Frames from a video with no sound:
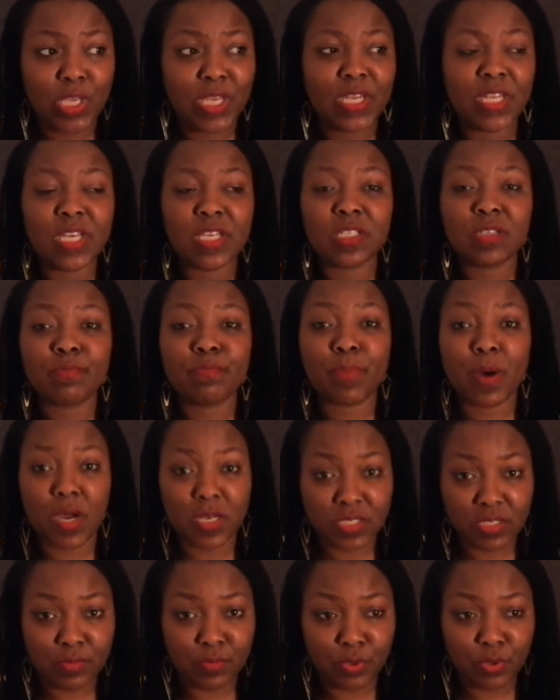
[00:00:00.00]
It is
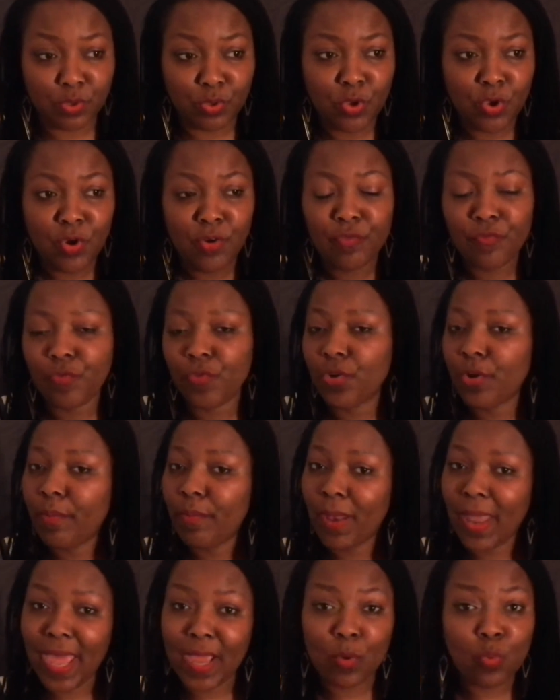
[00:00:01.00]
possible for a
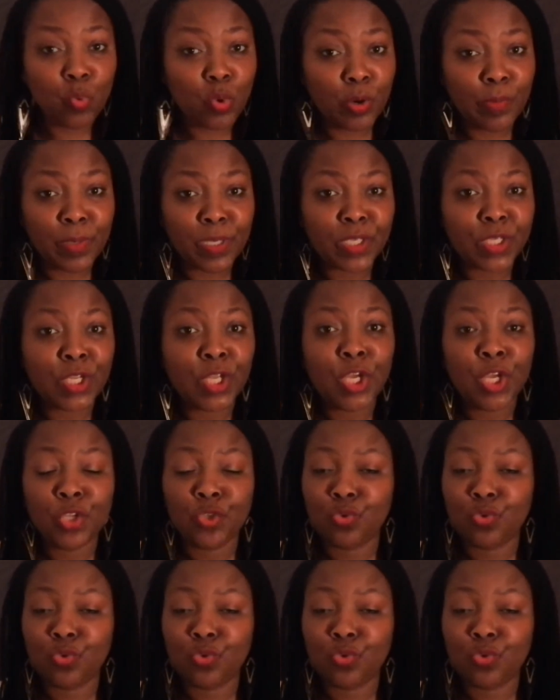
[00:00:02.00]
Black woman